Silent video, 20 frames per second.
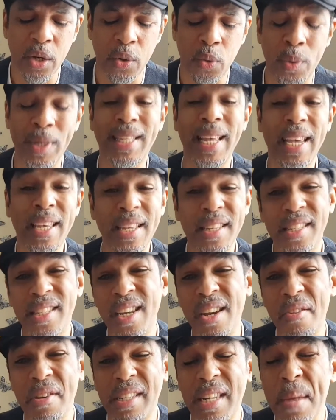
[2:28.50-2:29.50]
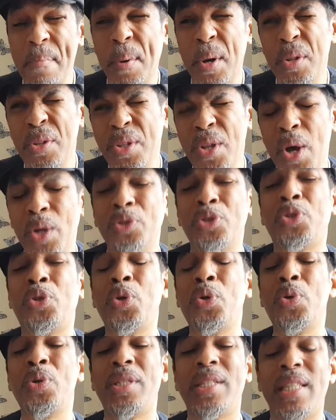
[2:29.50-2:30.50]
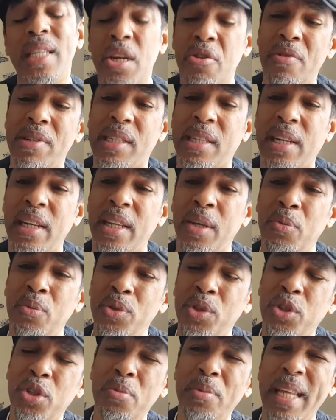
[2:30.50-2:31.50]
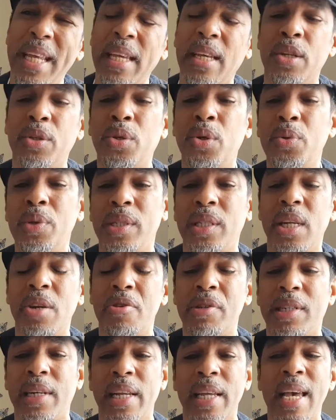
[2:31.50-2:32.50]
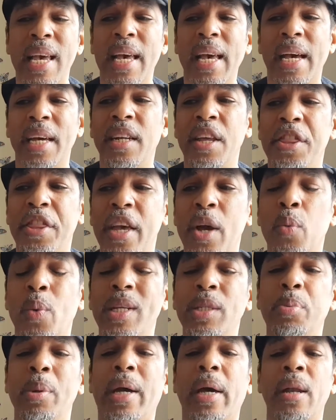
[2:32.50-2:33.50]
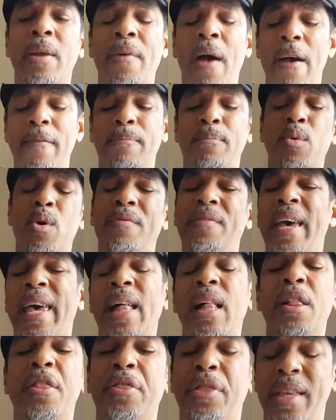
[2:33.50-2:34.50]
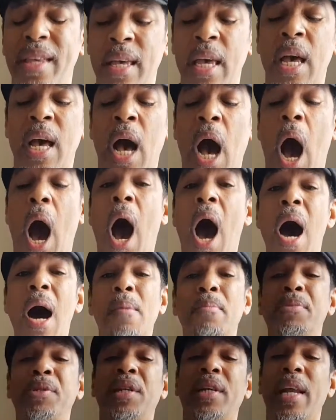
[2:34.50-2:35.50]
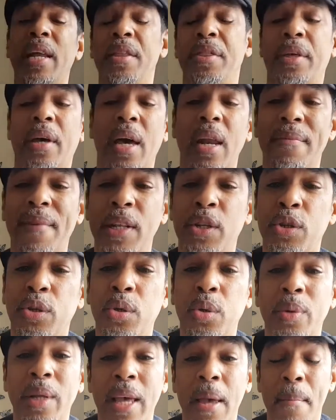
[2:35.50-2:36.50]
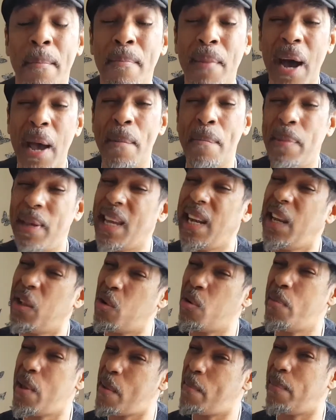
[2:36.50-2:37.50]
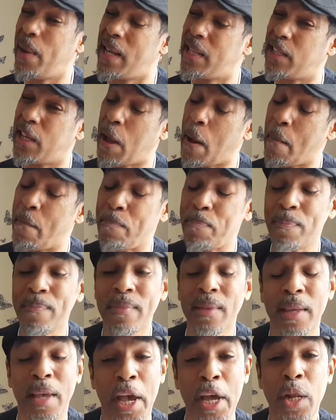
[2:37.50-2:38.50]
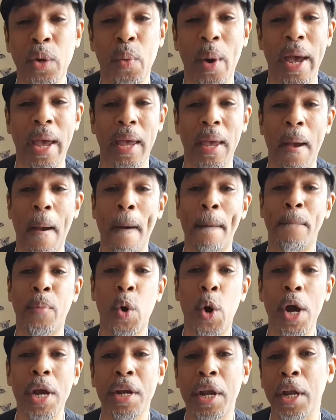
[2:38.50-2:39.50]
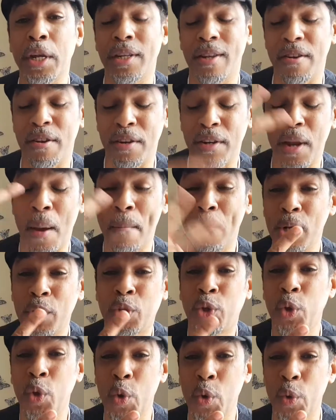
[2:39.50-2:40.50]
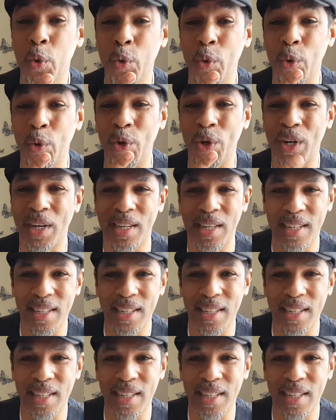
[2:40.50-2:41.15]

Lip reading: we take it seriously, but not too seriously. We shouldn't take it too seriously. And I think once we kind of have more of a healthy arm's length kind of attitude, it might be a little bit better. Anyway, point number 2.